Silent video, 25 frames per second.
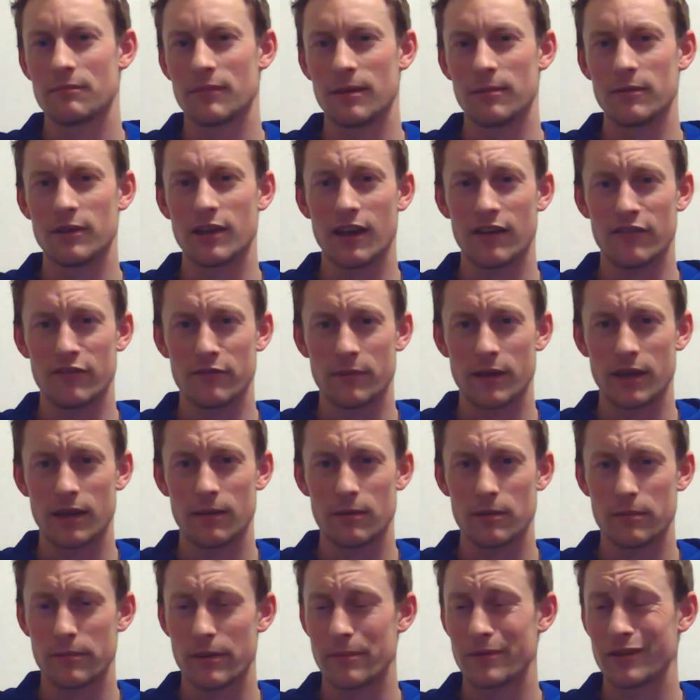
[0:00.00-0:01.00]
maybe you have a
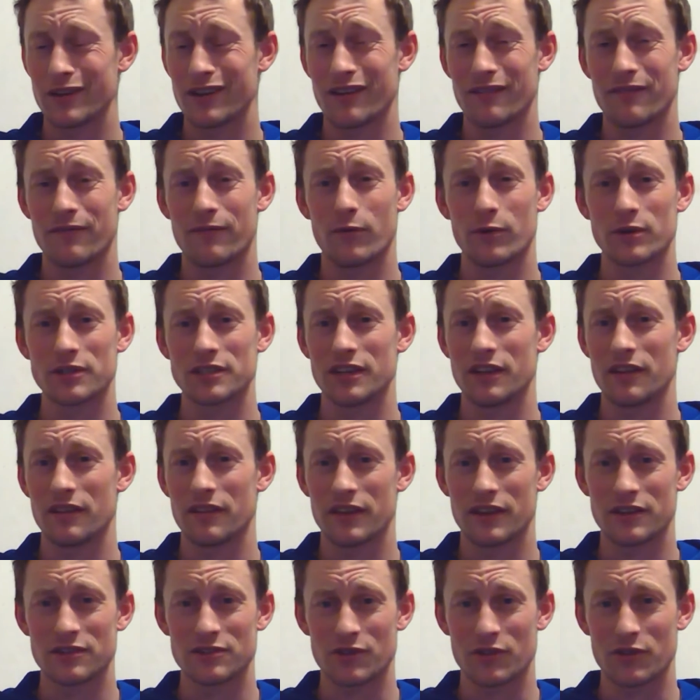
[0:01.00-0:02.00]
baby, maybe you got 14
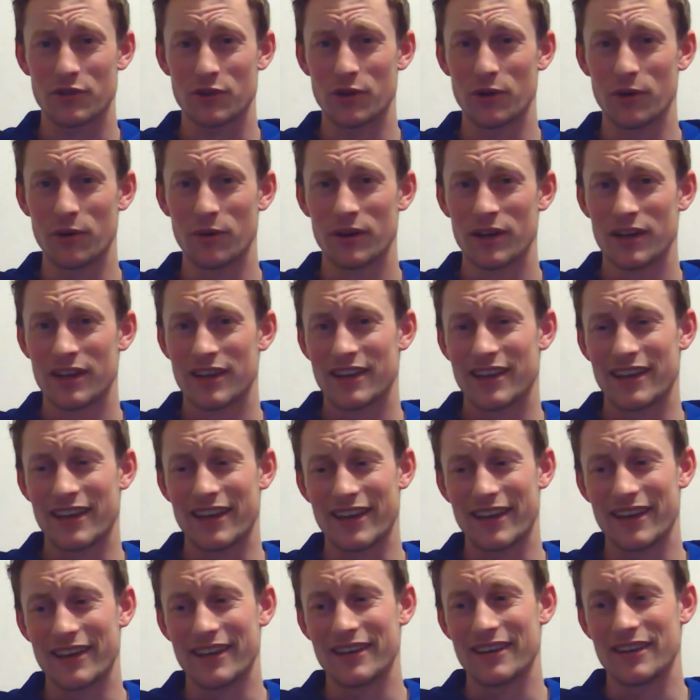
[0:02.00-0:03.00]
things on the go
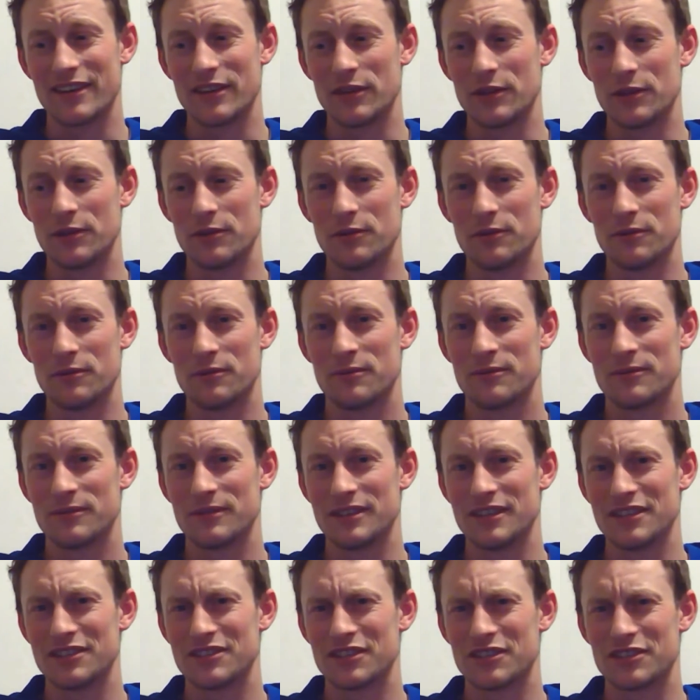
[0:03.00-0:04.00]
and you
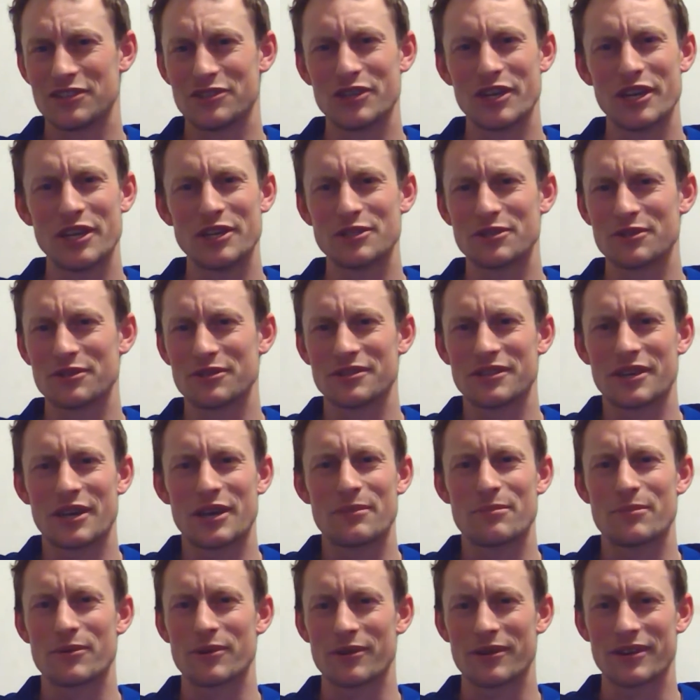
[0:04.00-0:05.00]
need to change your
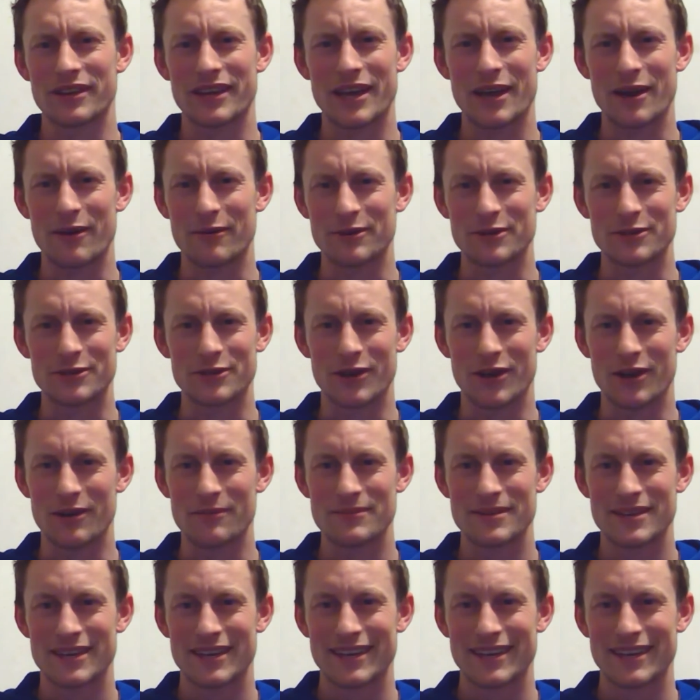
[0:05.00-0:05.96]
diaper on a countertop.